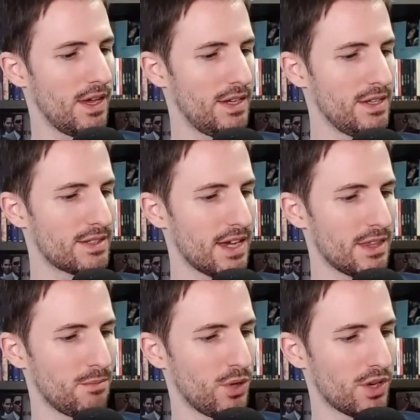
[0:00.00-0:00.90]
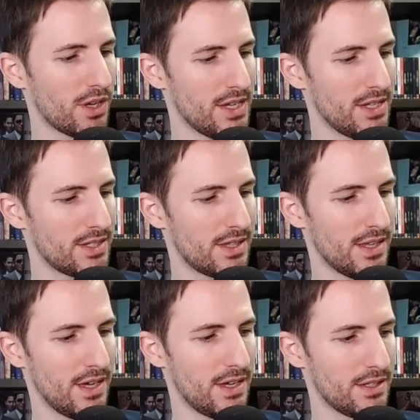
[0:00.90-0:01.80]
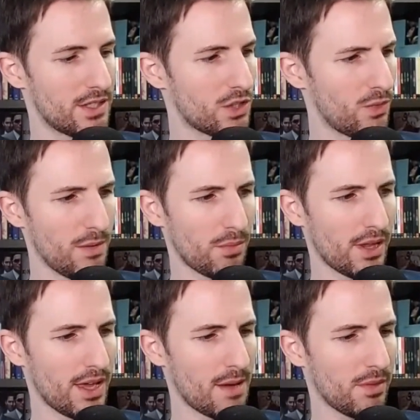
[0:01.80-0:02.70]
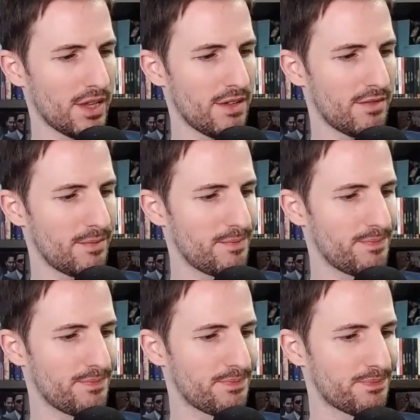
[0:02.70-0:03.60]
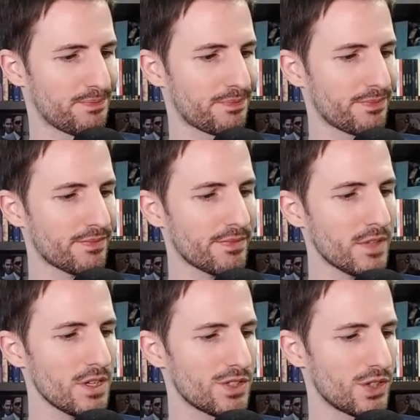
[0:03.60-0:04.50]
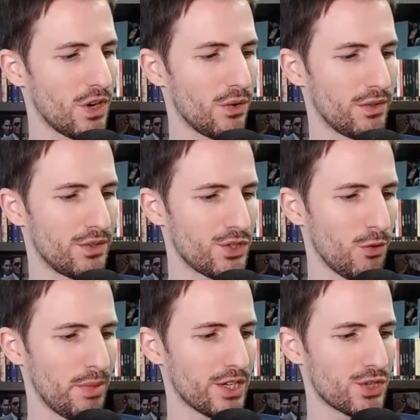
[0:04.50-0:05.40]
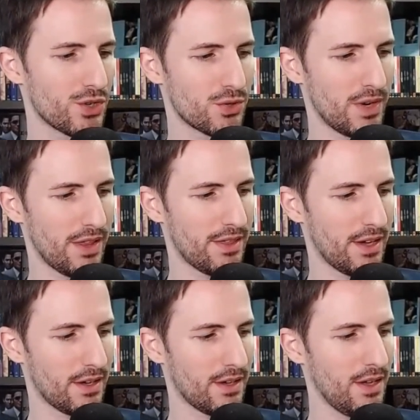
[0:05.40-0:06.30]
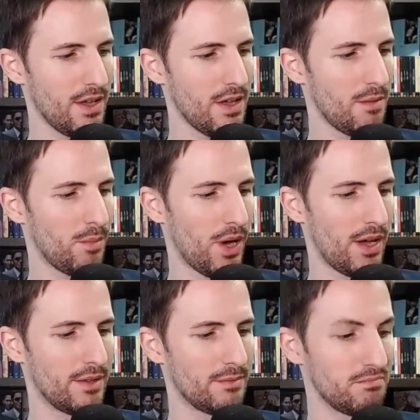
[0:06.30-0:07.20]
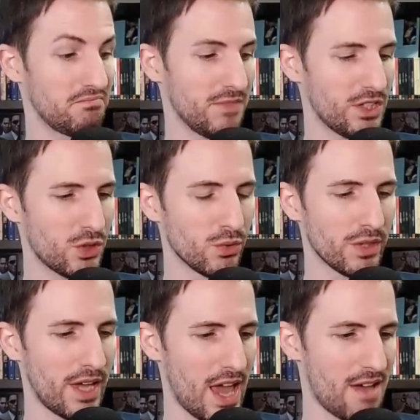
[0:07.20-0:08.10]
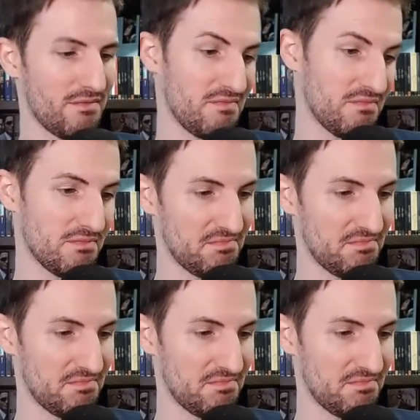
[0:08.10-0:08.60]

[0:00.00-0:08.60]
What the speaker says: And inside the book is the screenplay, I believe. So there's no pictures or anything, but it's cool to have